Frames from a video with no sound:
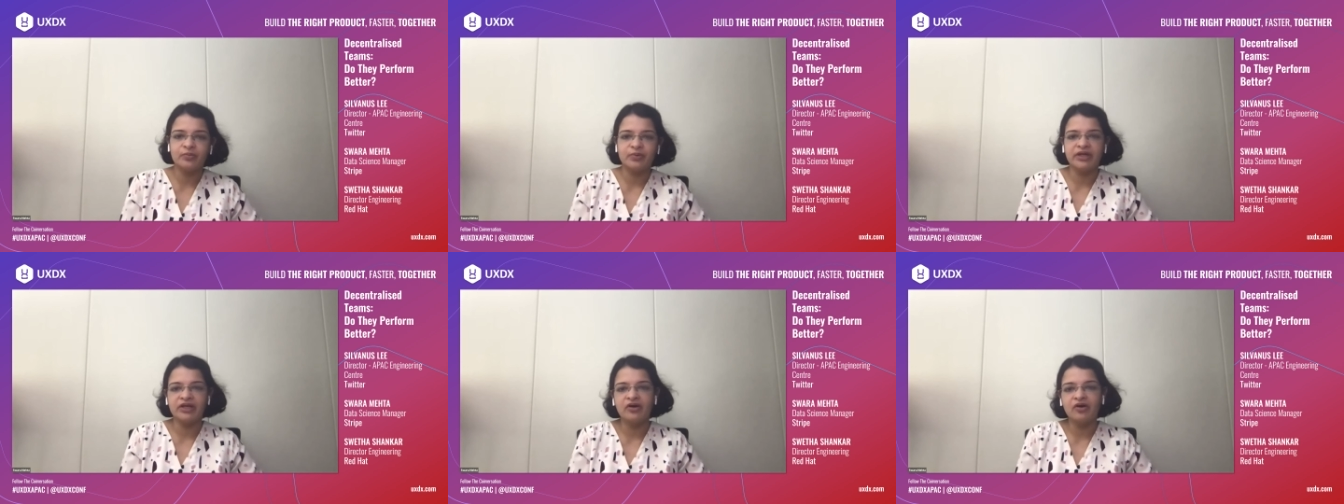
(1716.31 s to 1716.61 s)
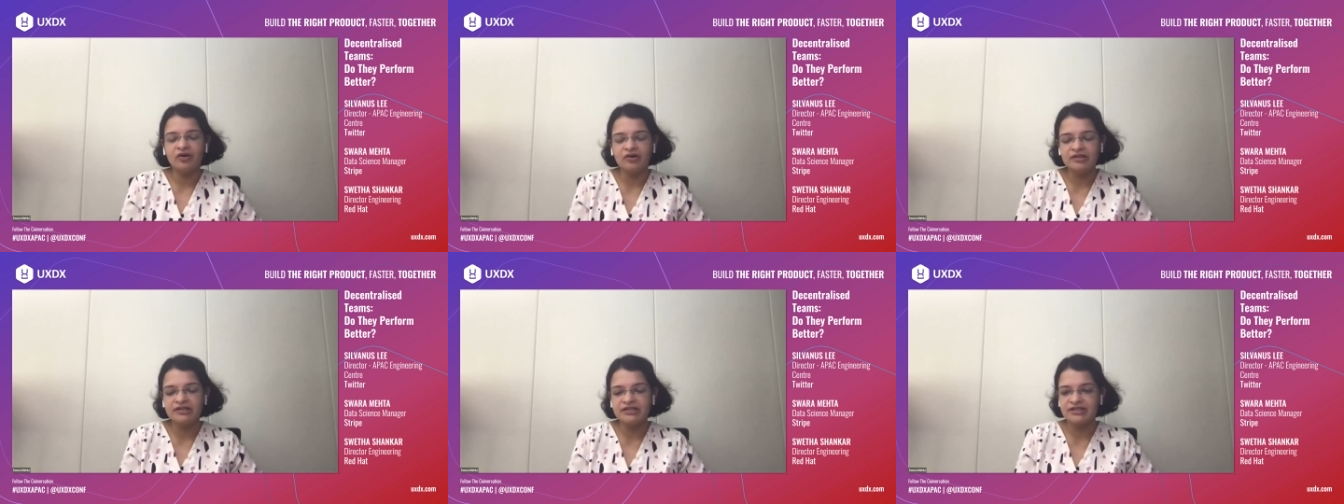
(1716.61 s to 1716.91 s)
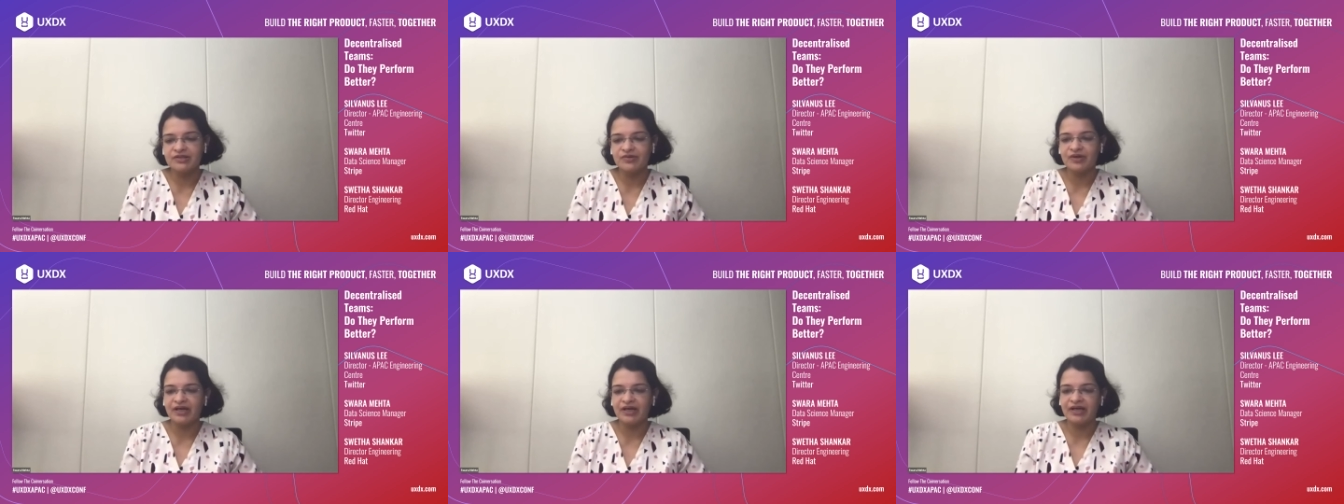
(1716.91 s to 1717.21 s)
We
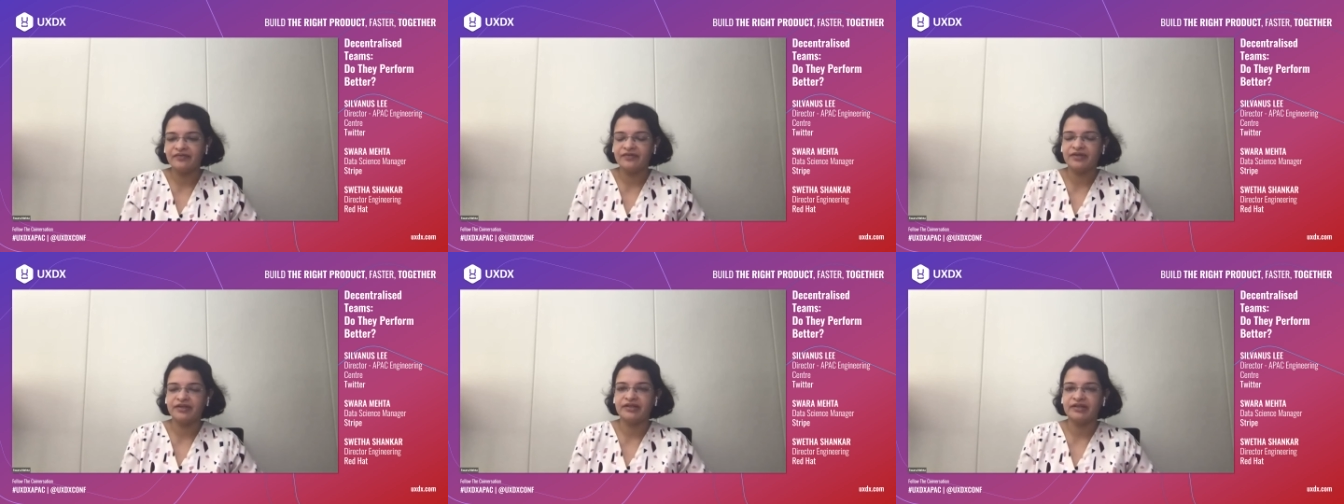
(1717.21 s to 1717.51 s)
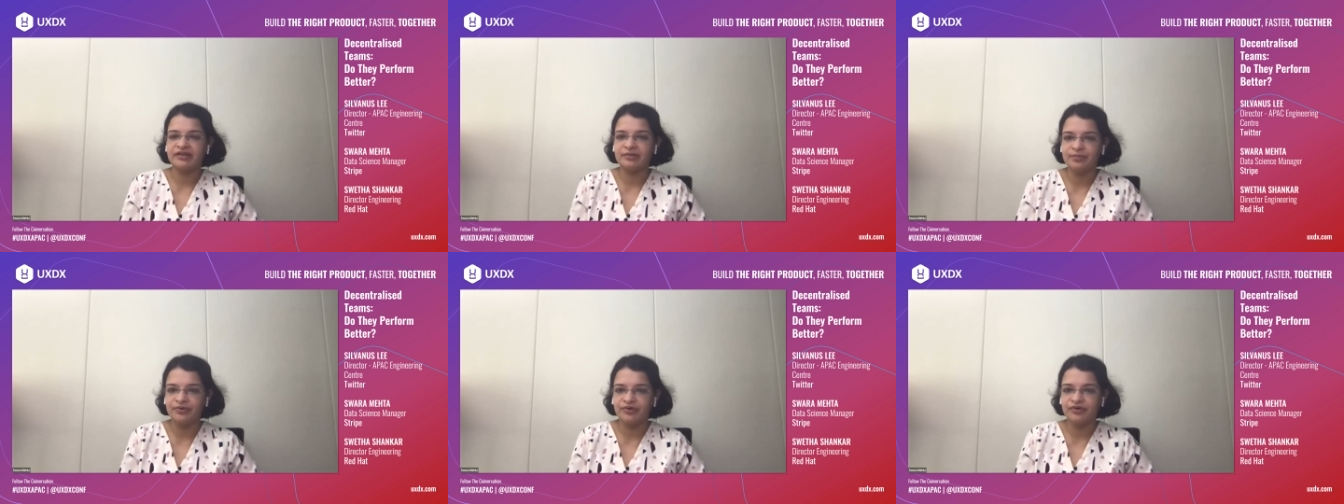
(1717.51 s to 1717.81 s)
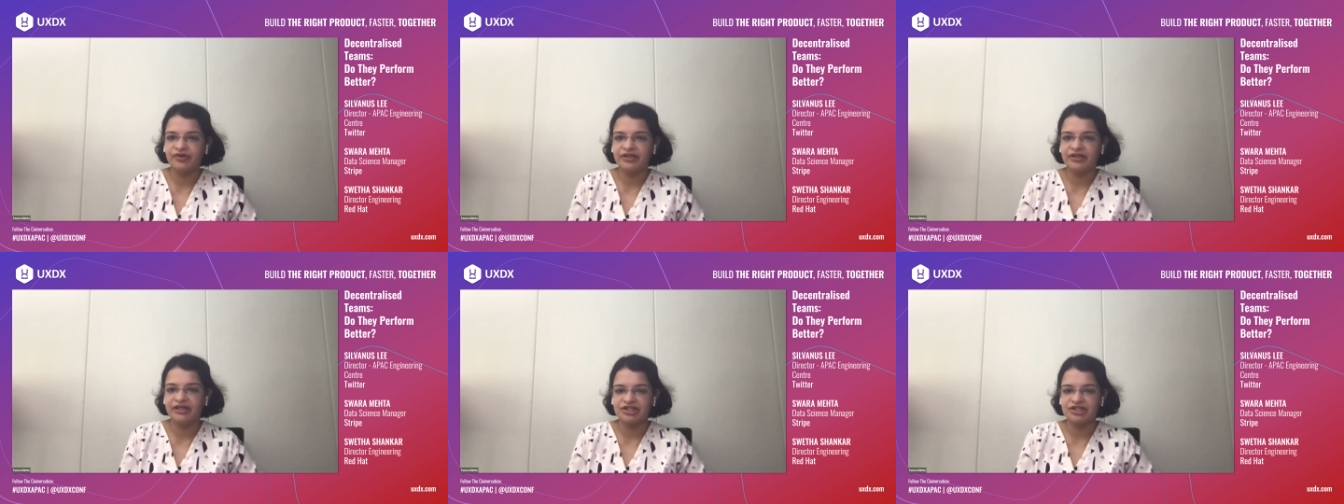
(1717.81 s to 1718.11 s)
also have career
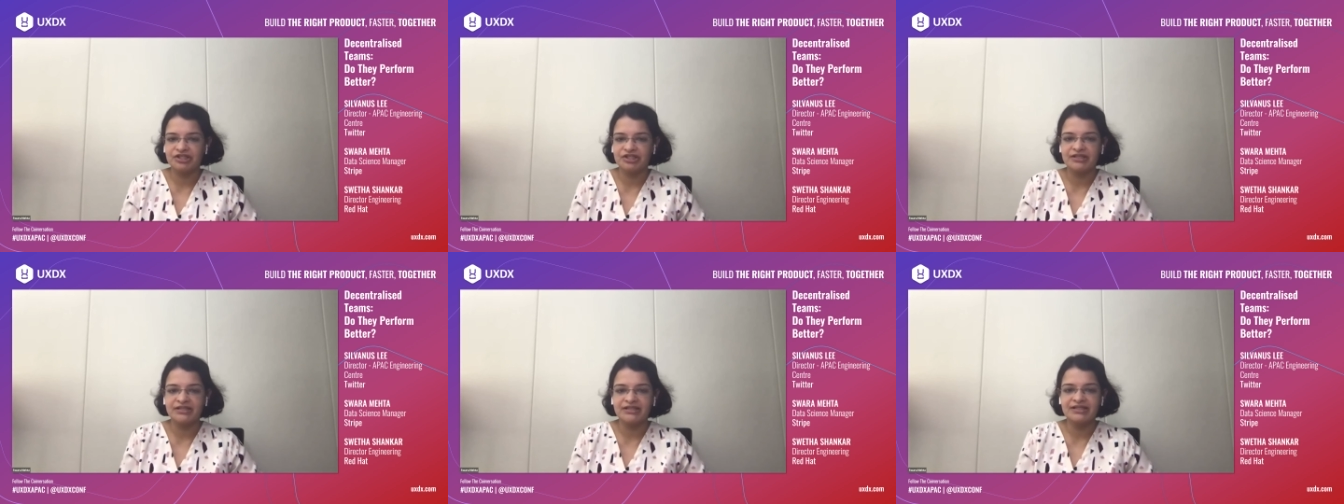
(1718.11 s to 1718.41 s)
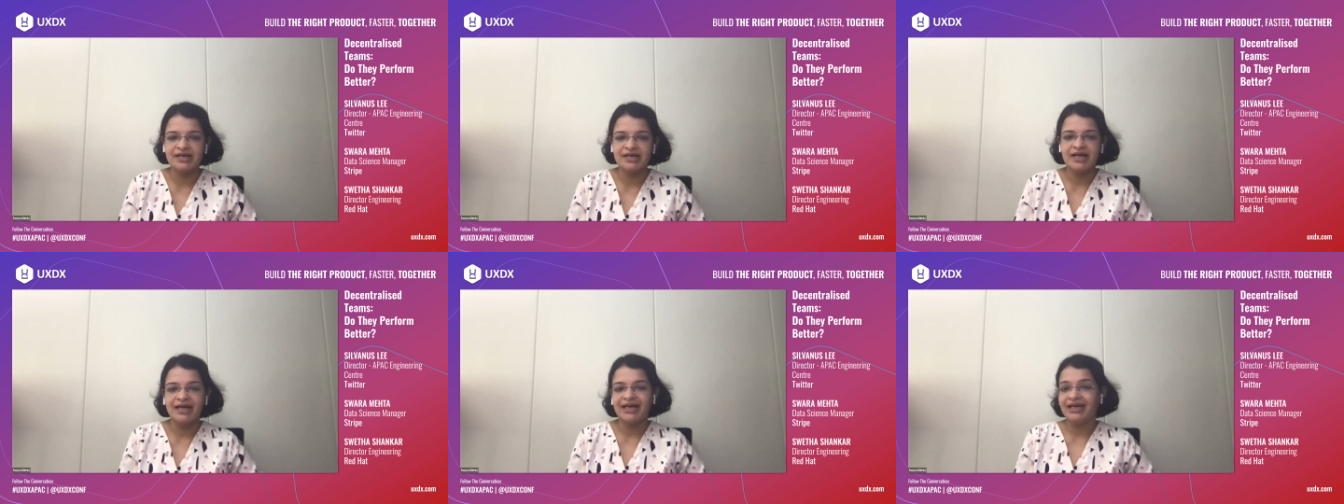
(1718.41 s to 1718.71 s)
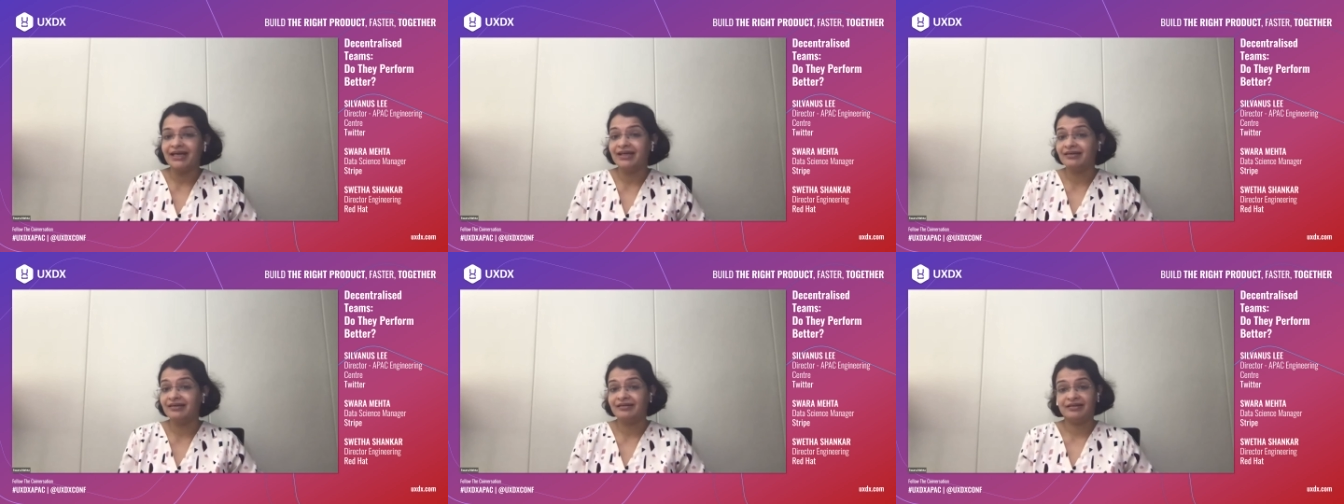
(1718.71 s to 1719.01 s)
progressions
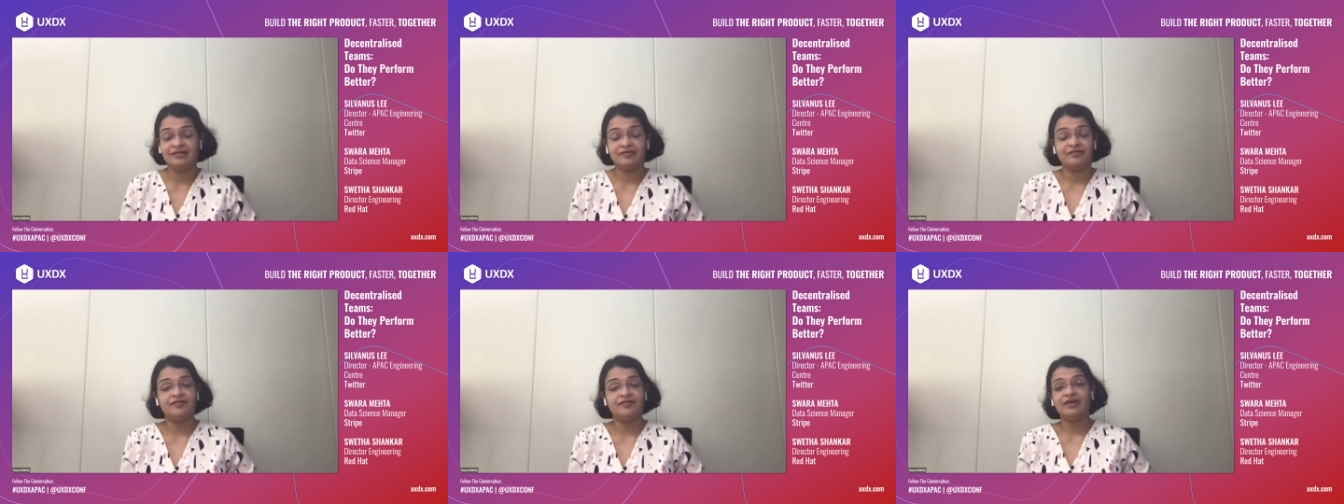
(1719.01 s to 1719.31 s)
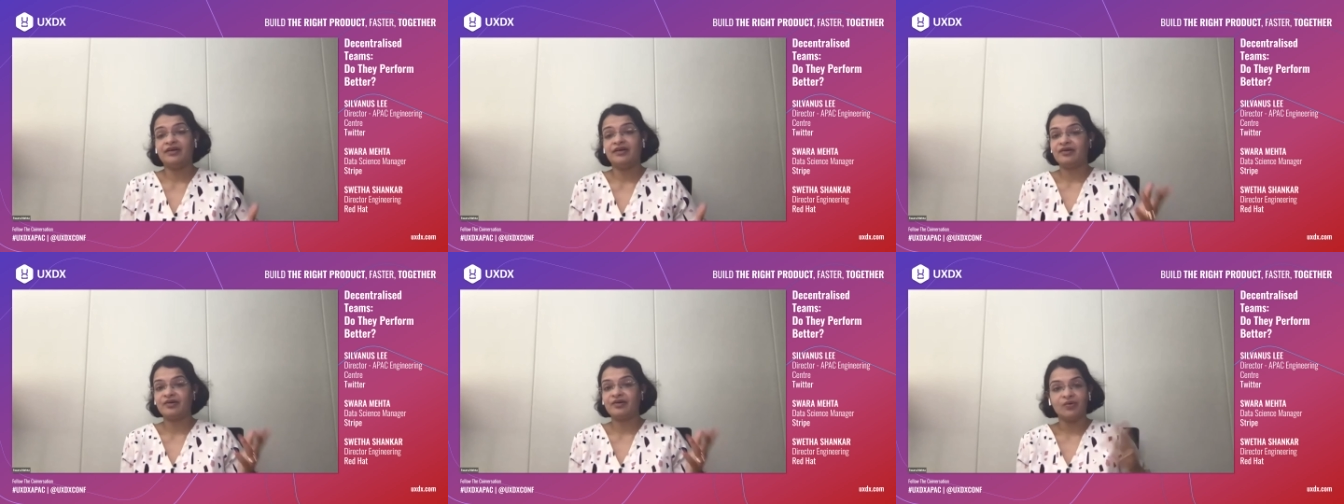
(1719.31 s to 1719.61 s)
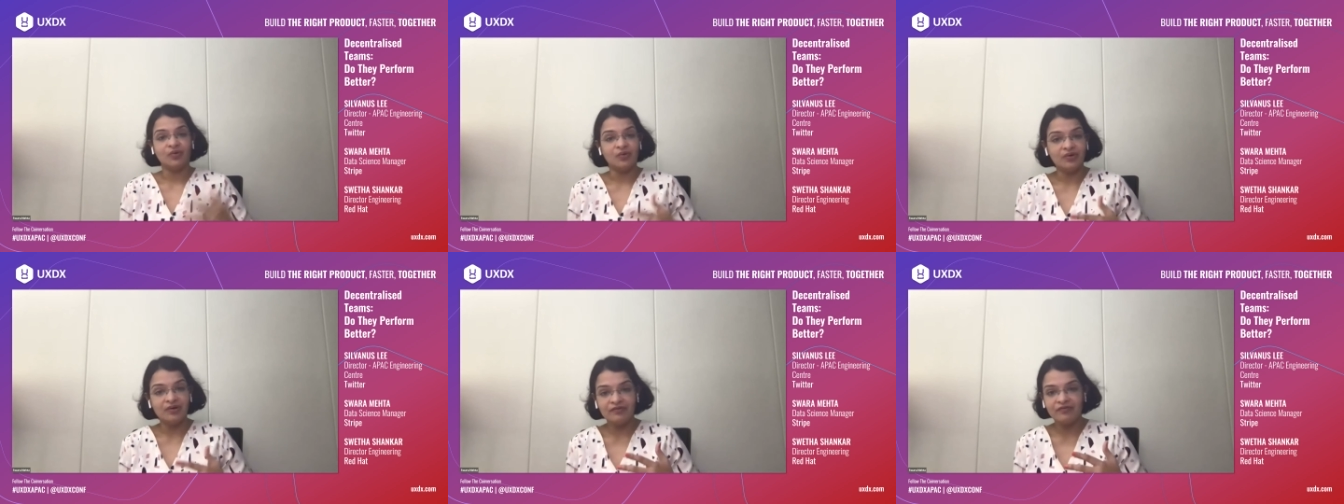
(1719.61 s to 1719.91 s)
in a different
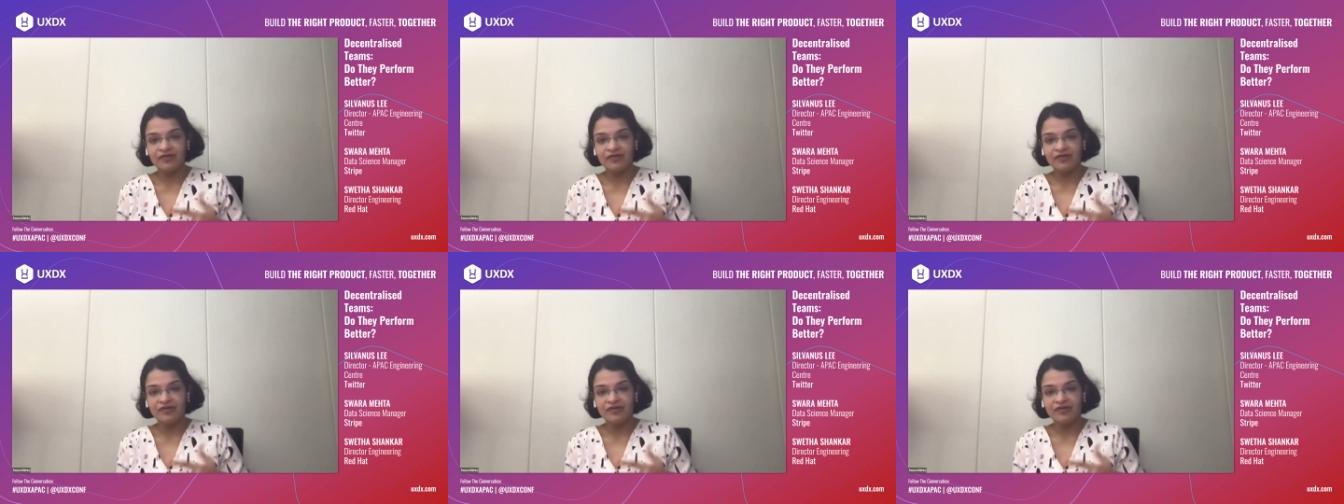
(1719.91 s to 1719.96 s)
role.